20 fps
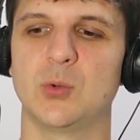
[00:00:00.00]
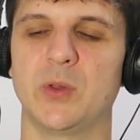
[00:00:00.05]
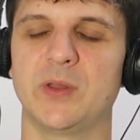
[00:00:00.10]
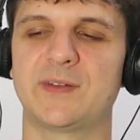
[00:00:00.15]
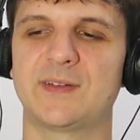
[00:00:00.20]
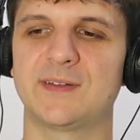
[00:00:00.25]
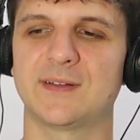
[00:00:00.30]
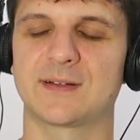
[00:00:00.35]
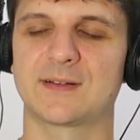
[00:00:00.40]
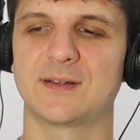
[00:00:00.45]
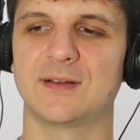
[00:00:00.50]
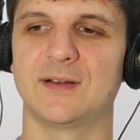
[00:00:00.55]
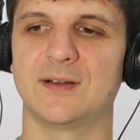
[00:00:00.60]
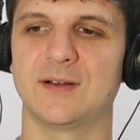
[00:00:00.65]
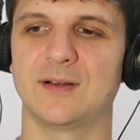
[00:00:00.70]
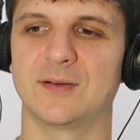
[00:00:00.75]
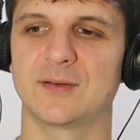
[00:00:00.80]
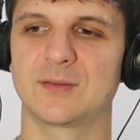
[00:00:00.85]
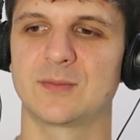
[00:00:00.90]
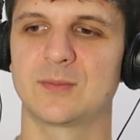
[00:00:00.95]
this is a
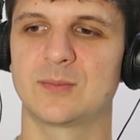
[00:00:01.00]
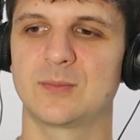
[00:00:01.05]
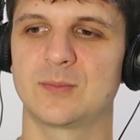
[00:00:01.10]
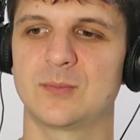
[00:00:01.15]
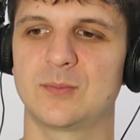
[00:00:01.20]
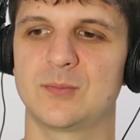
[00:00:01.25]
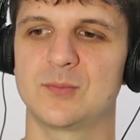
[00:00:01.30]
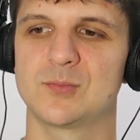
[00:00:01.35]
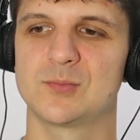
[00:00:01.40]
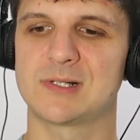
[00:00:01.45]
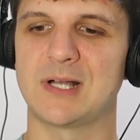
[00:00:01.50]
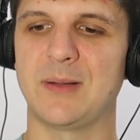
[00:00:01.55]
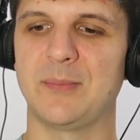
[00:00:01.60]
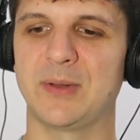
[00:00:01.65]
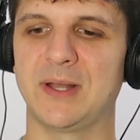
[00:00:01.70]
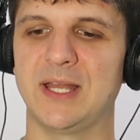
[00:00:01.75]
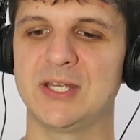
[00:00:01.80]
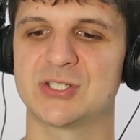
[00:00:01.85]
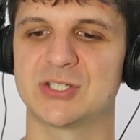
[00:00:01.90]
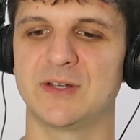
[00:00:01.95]
uh,
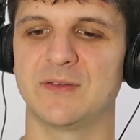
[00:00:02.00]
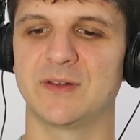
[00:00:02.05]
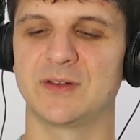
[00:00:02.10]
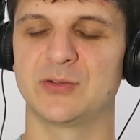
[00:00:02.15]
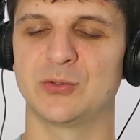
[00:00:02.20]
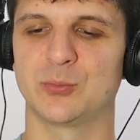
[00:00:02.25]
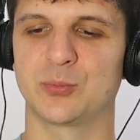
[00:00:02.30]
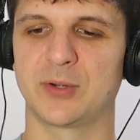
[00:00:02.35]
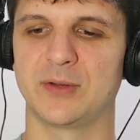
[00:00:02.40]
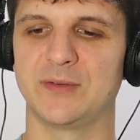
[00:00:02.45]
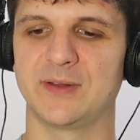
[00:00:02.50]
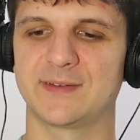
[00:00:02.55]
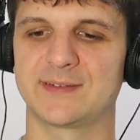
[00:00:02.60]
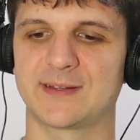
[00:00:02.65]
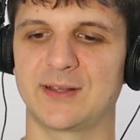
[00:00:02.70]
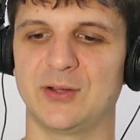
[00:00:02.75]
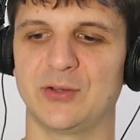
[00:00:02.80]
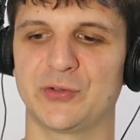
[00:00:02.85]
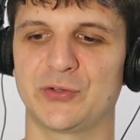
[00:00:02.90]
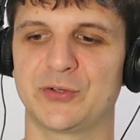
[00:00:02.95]
combination of the two previous
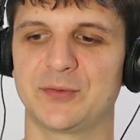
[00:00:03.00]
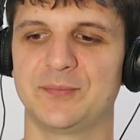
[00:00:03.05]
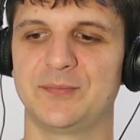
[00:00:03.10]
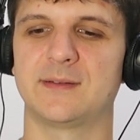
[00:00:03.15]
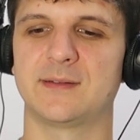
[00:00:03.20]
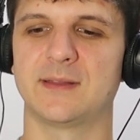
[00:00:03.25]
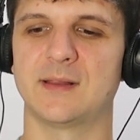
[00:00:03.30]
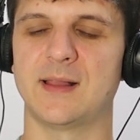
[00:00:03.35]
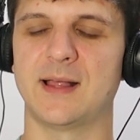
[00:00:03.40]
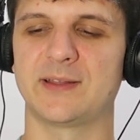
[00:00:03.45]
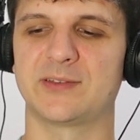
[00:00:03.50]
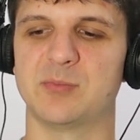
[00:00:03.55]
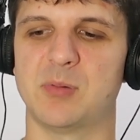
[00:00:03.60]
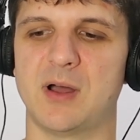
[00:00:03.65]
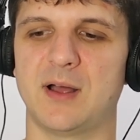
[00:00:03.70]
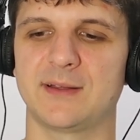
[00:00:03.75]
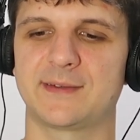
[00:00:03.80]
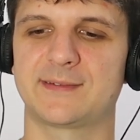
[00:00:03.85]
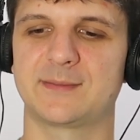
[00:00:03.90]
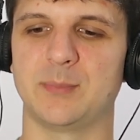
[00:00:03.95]
skills. This is the last
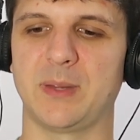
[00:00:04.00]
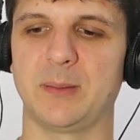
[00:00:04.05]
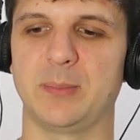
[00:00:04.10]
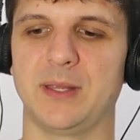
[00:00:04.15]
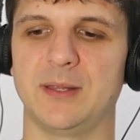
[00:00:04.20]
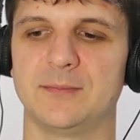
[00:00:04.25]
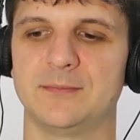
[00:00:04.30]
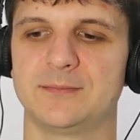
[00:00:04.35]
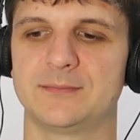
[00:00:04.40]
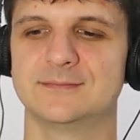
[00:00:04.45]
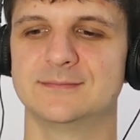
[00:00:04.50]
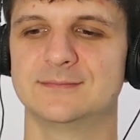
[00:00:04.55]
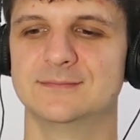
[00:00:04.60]
boss, maybe.